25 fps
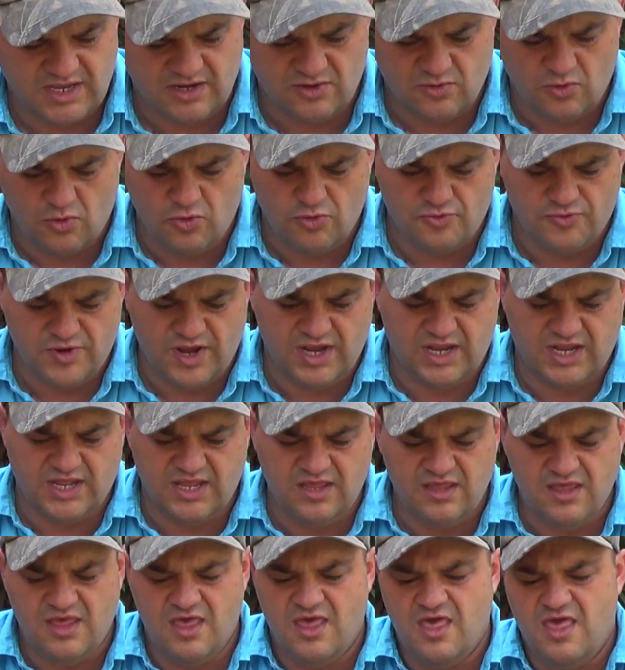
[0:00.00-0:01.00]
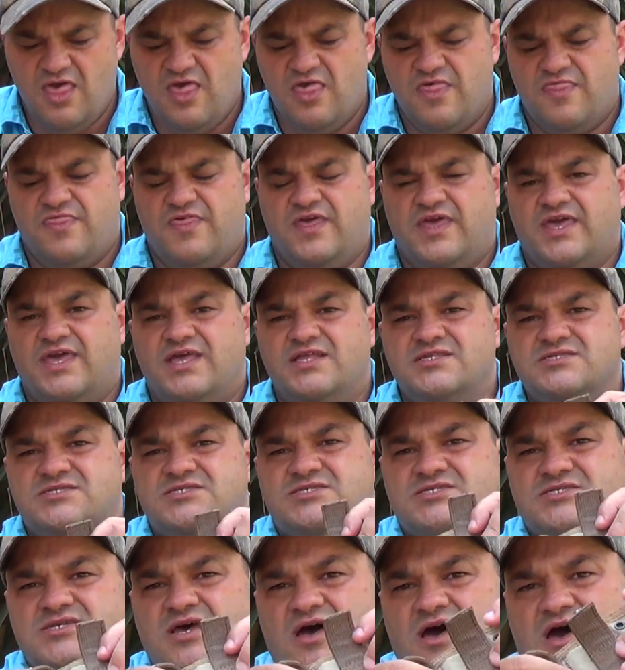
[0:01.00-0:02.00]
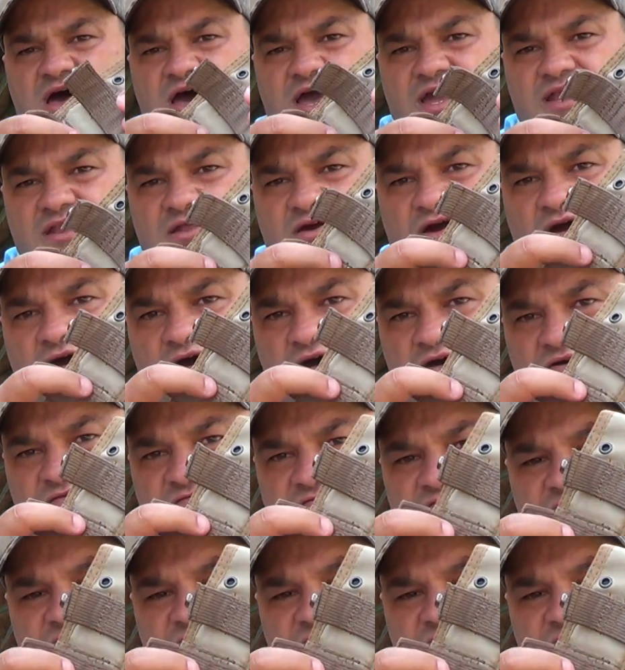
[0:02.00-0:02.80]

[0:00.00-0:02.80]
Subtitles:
and already the inside of